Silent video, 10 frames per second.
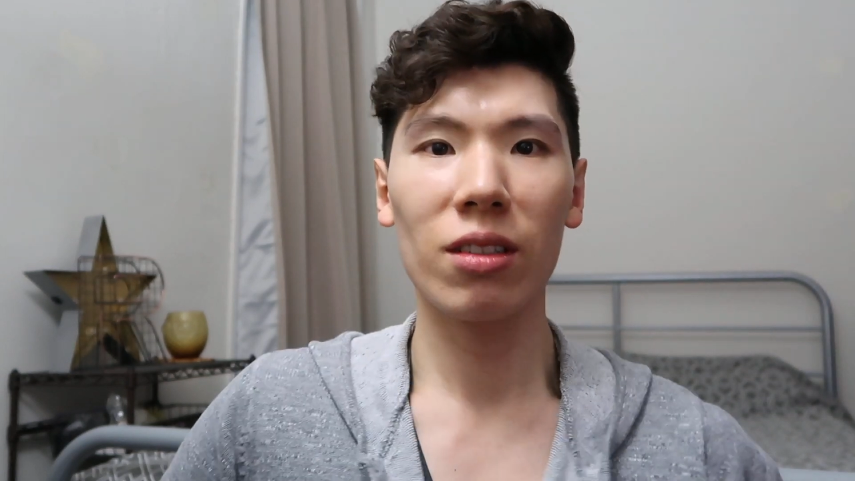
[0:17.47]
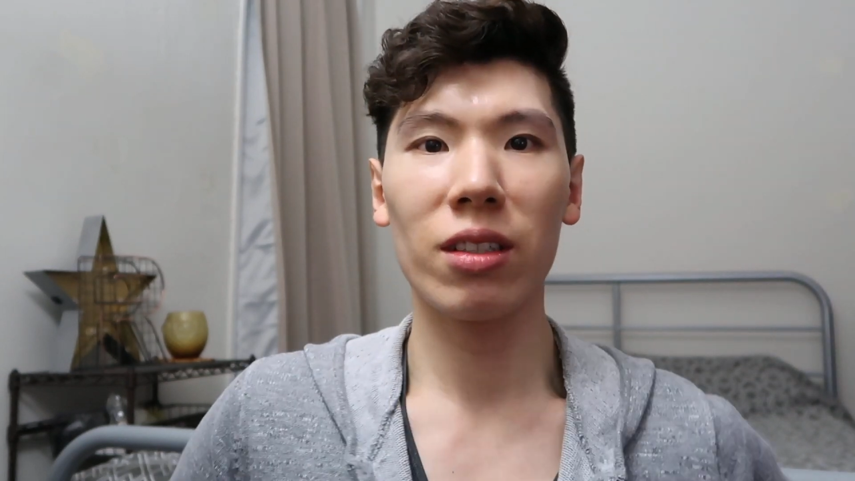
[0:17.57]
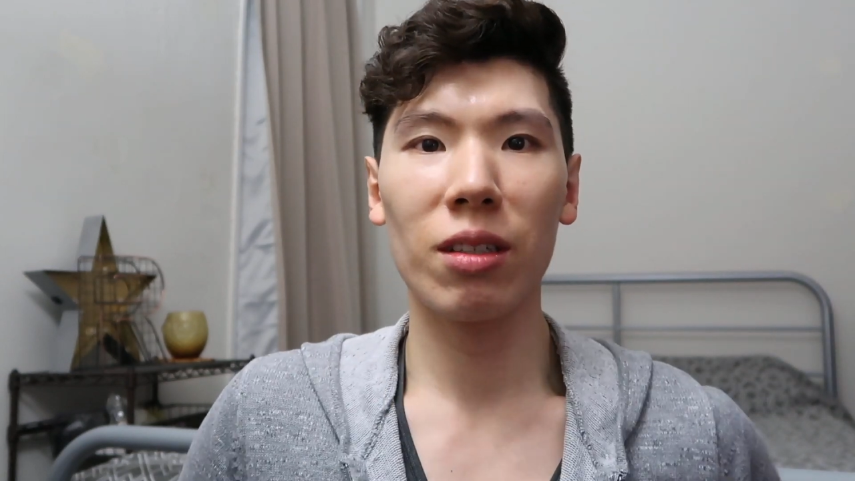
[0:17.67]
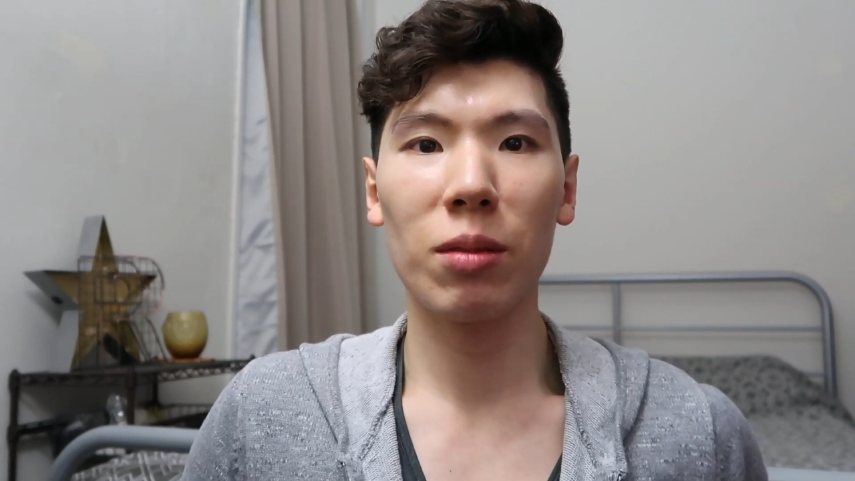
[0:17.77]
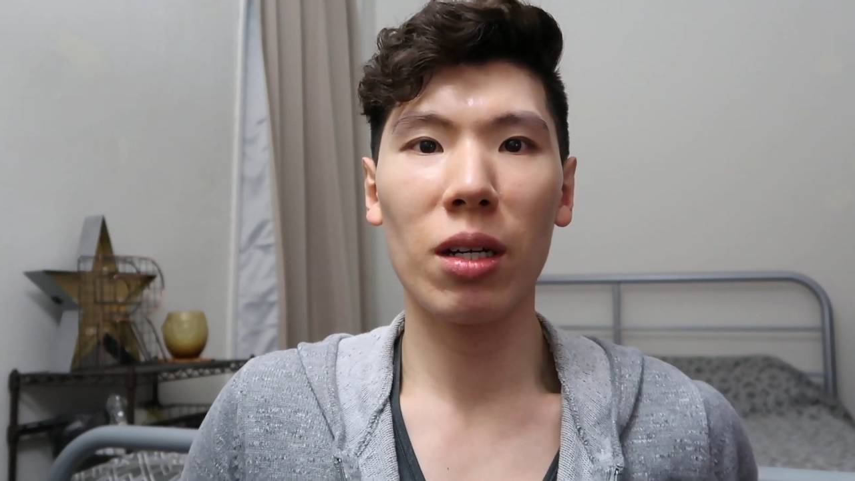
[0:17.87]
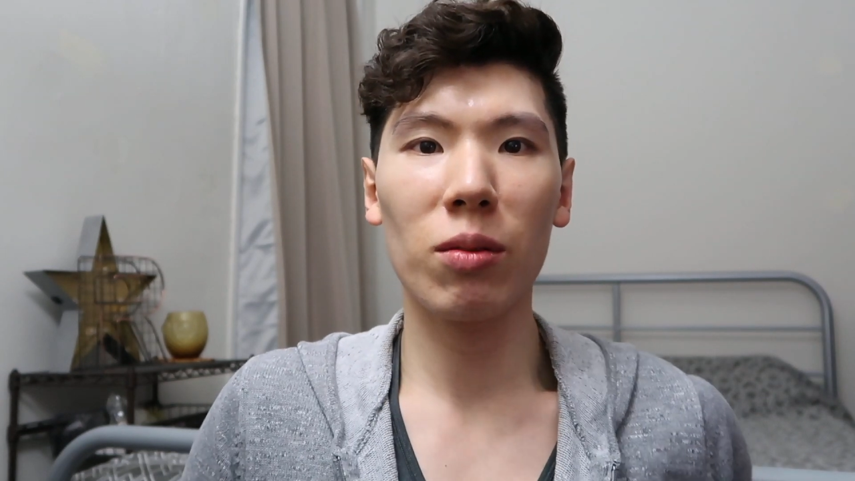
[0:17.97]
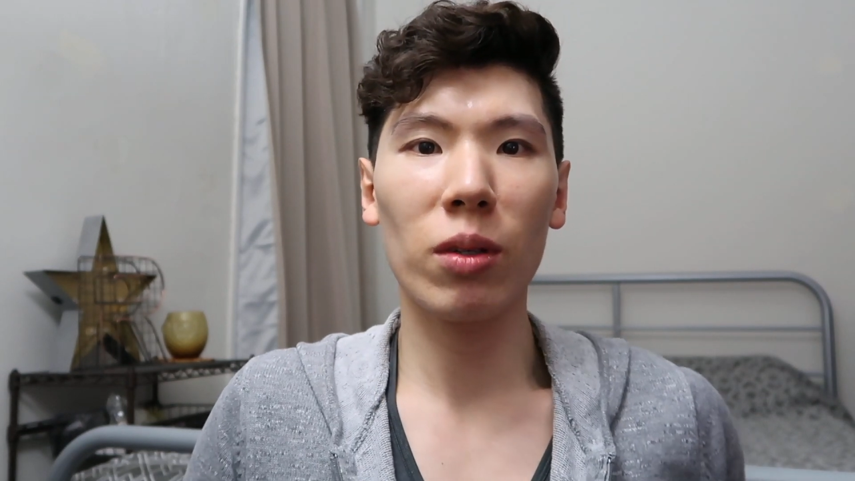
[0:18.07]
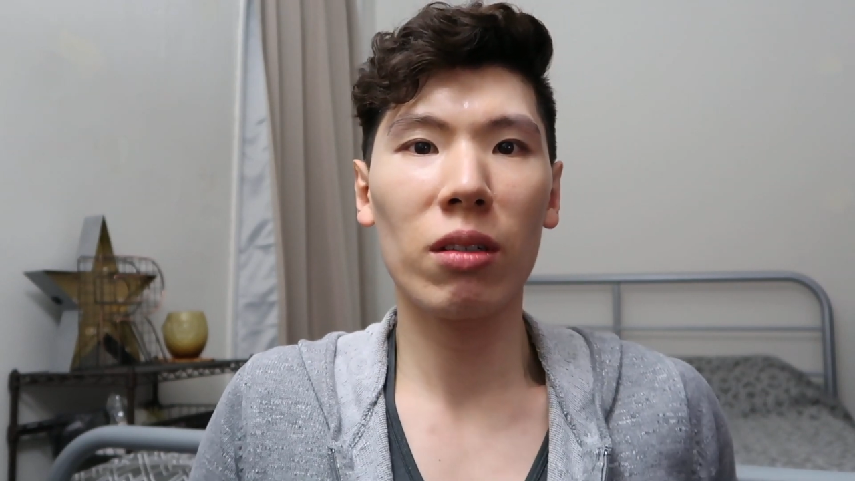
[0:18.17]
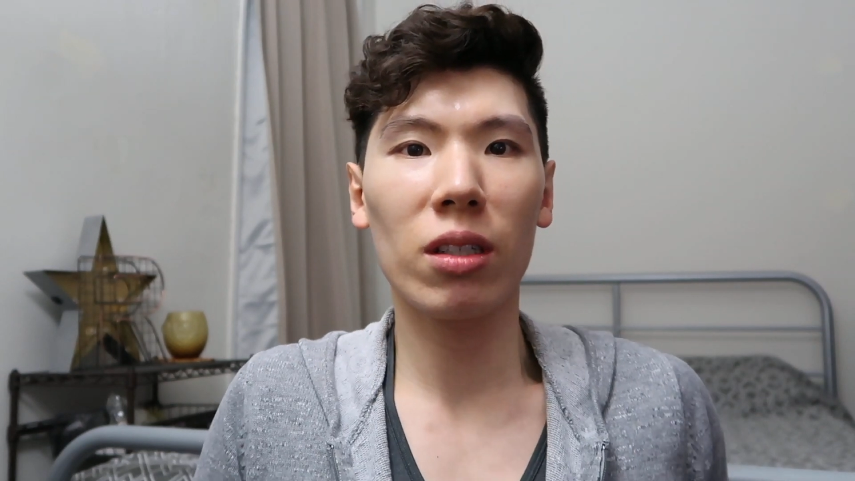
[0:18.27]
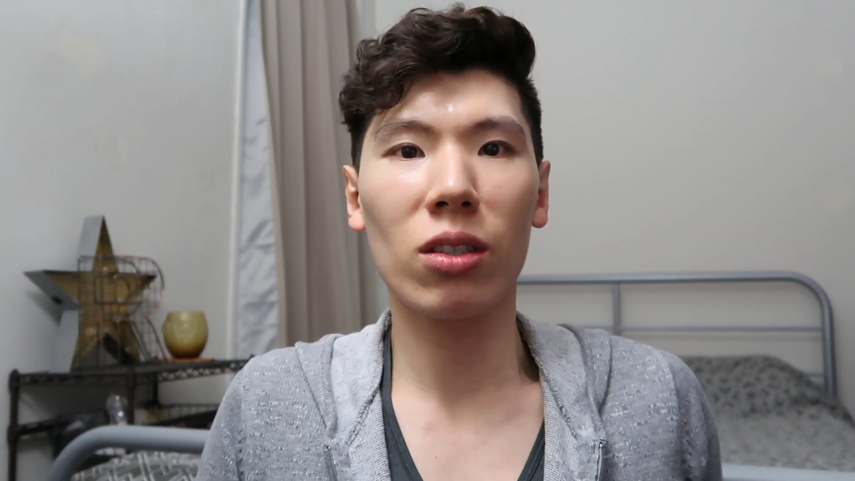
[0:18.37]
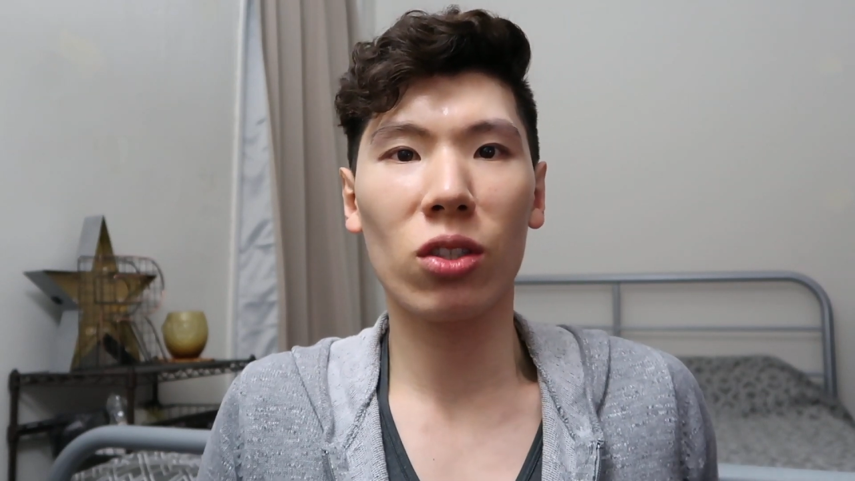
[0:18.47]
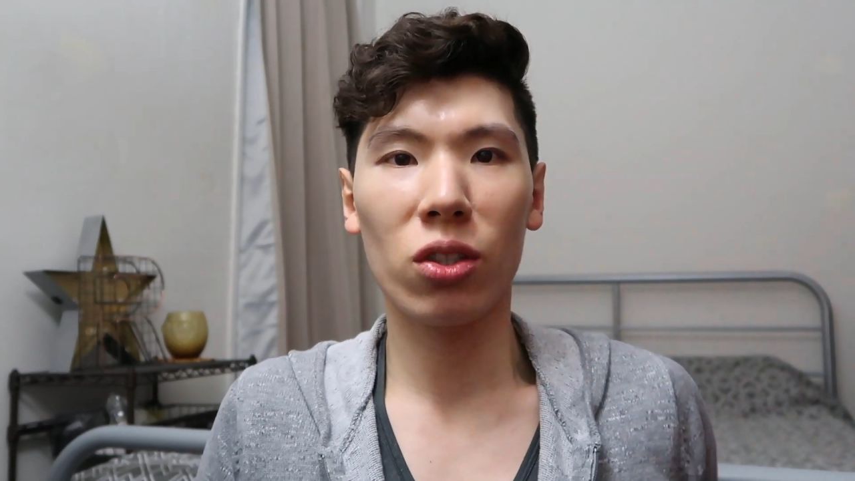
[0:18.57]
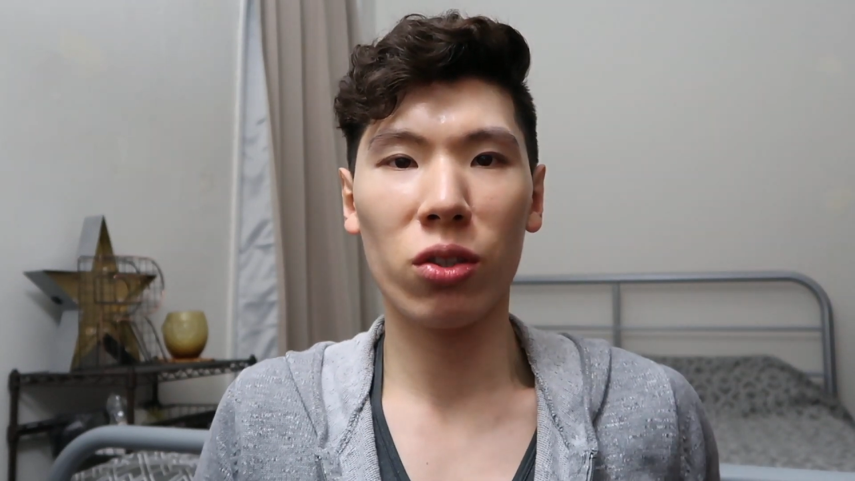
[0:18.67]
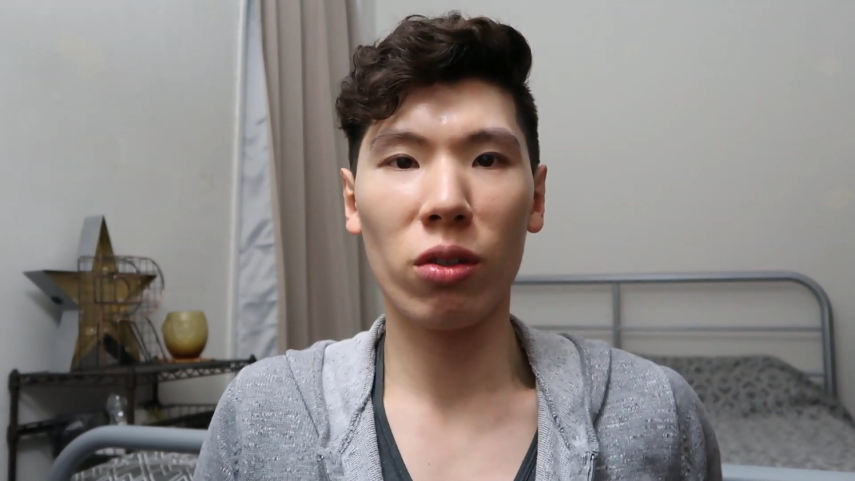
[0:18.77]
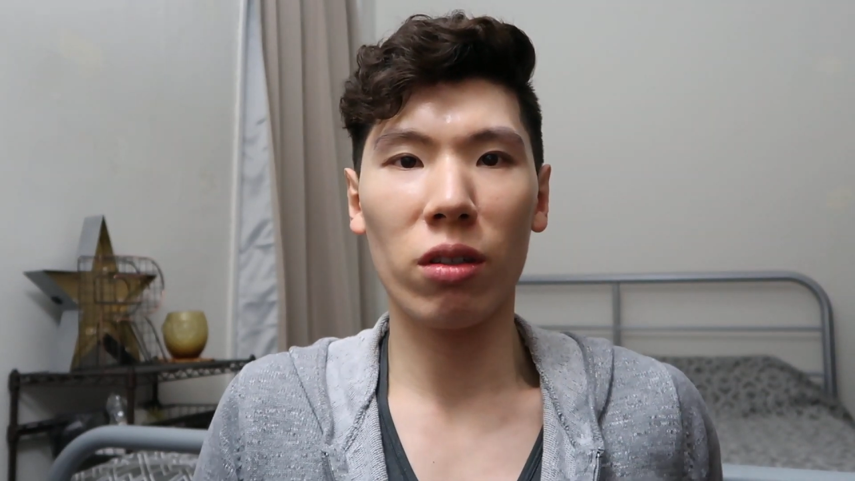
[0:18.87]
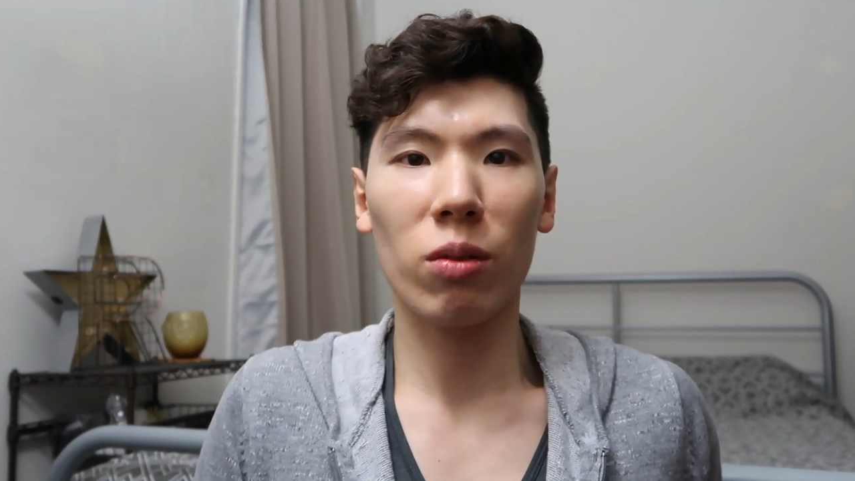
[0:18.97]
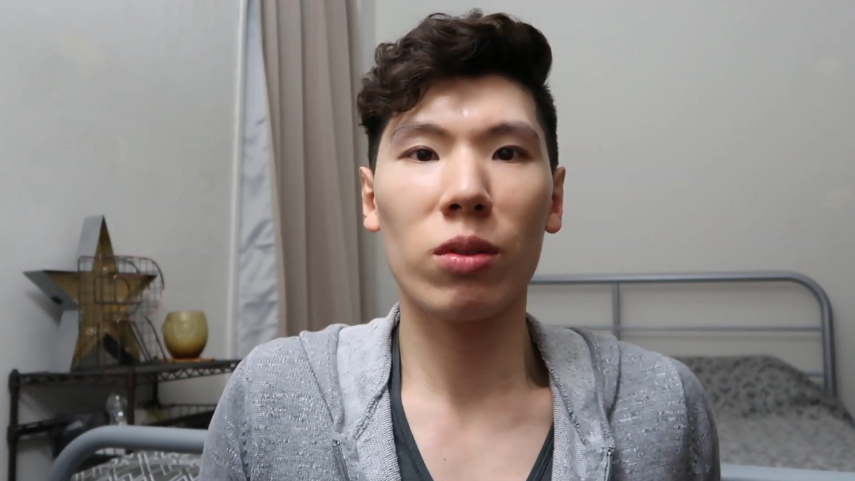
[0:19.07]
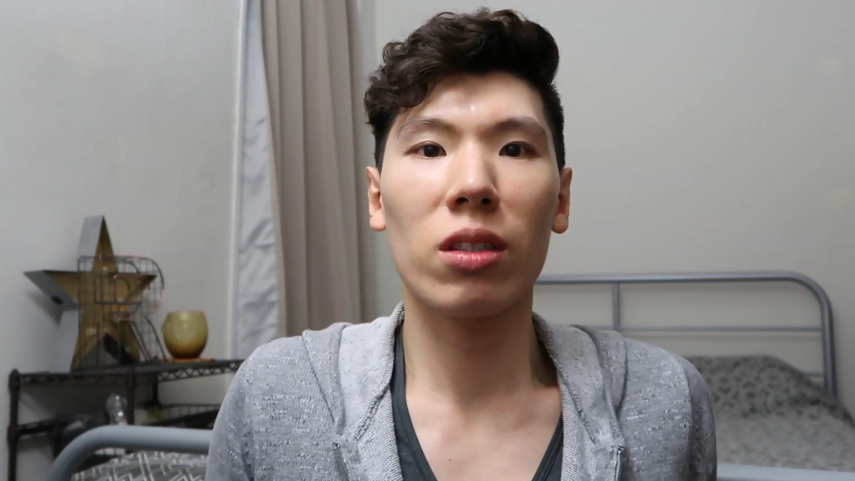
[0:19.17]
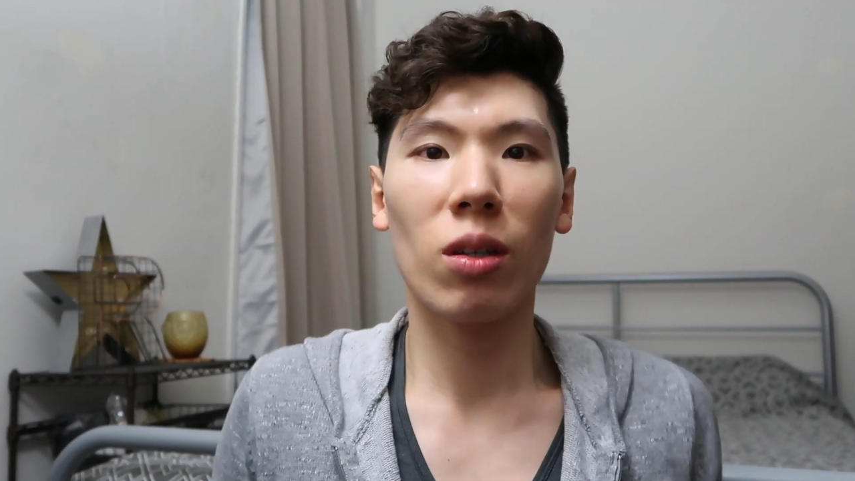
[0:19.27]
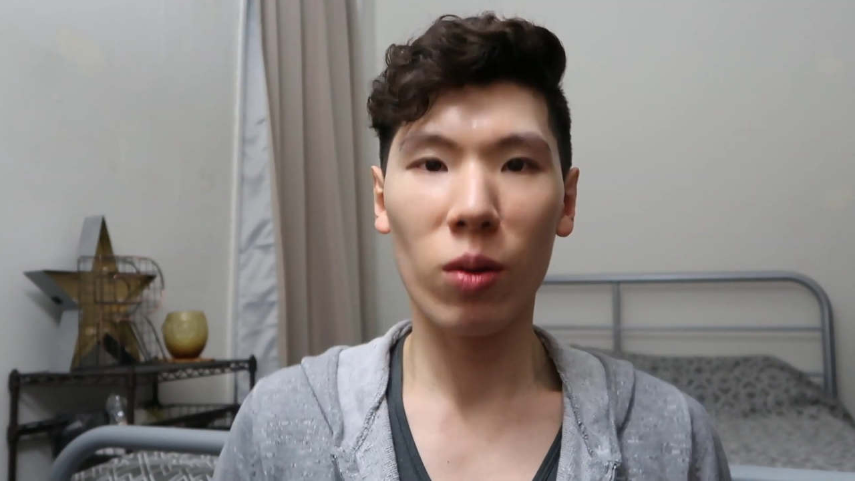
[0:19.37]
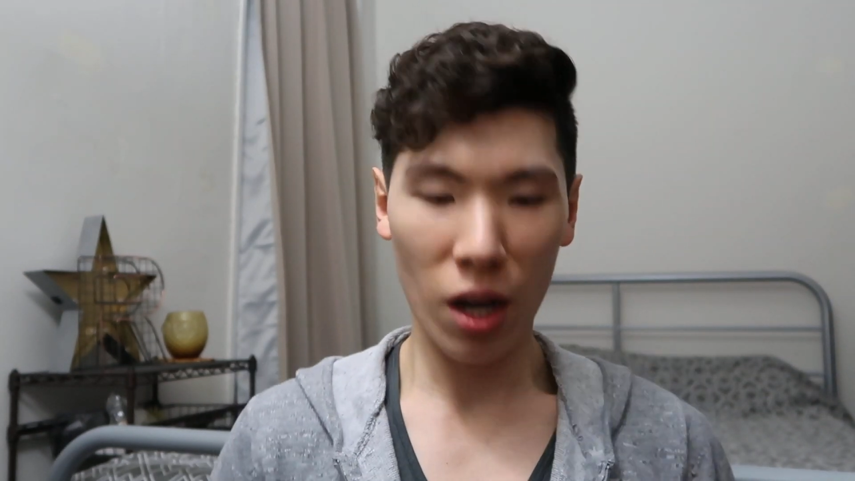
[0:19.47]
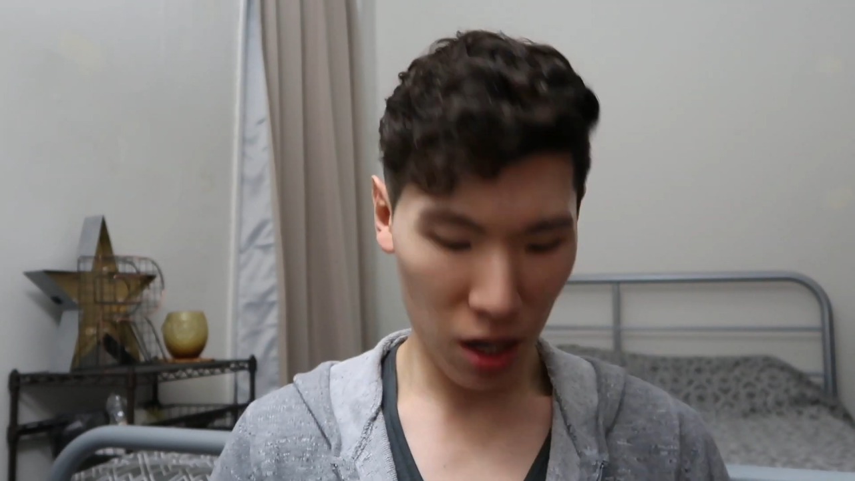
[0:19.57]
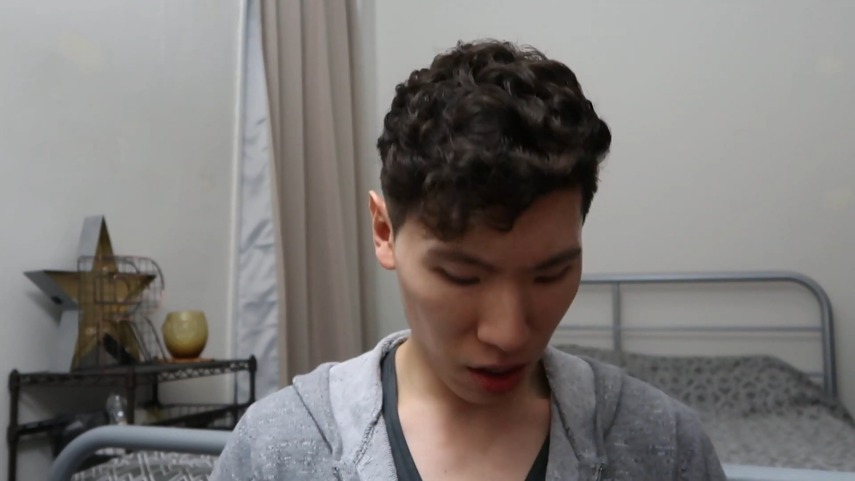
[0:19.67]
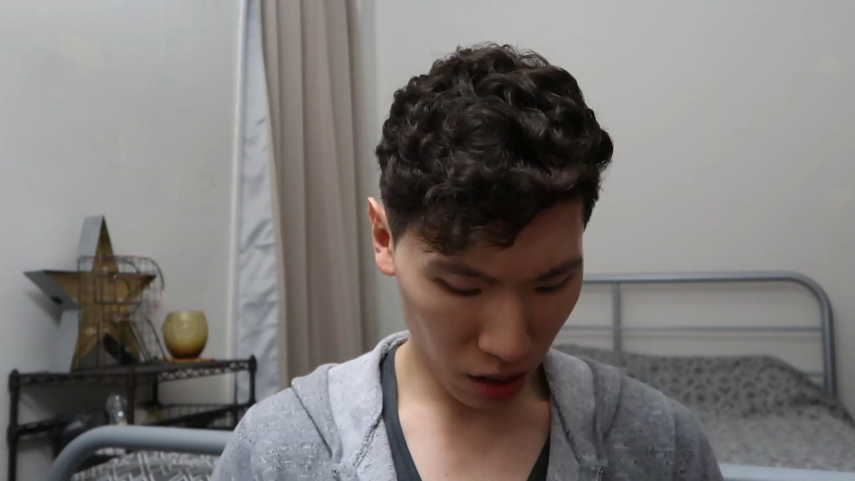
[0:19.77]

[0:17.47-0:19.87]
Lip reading: Looks like I'm not wearing a shirt. What's going on